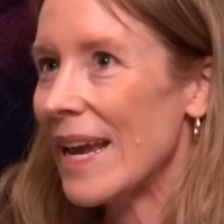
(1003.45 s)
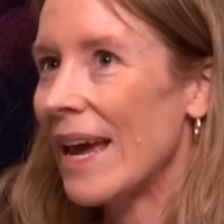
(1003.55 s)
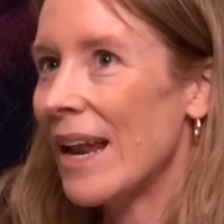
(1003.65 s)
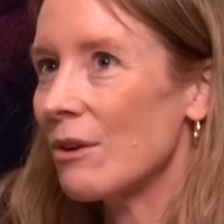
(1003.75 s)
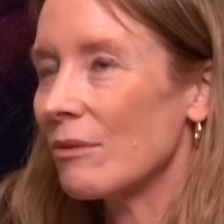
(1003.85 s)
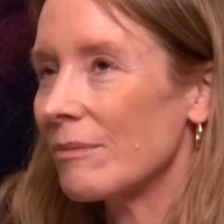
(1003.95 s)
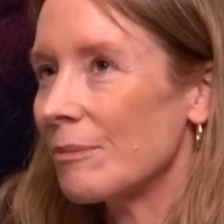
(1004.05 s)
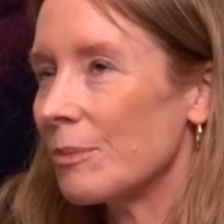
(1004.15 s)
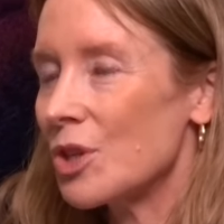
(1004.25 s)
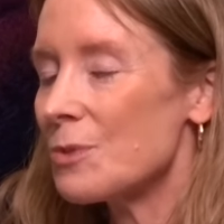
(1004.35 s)
And I
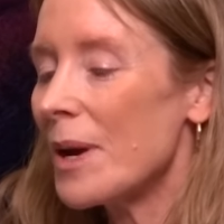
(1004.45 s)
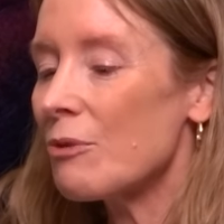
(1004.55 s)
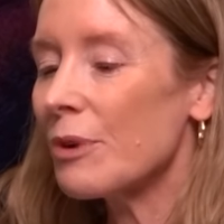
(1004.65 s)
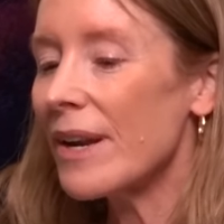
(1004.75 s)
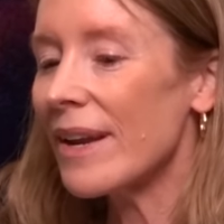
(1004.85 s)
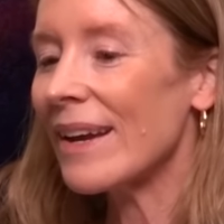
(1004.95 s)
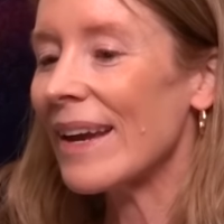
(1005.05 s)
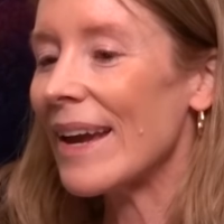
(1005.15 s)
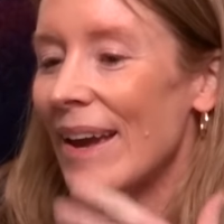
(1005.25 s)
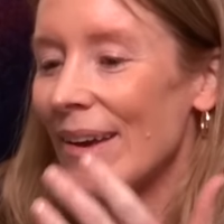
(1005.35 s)
just by reading
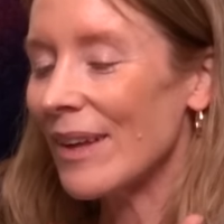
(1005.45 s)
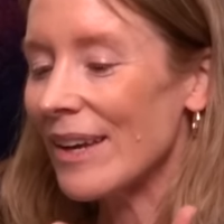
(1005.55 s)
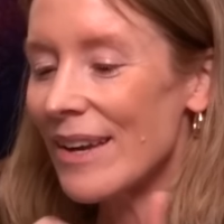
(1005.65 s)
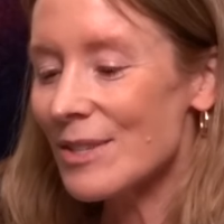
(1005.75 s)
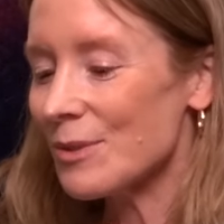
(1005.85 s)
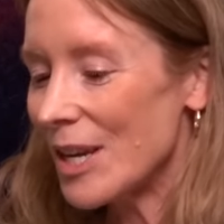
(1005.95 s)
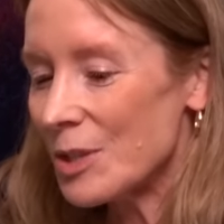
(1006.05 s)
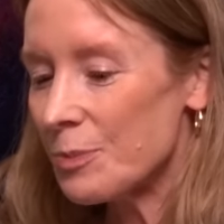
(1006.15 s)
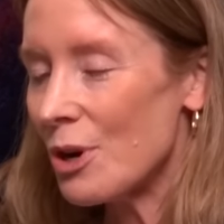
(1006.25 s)
his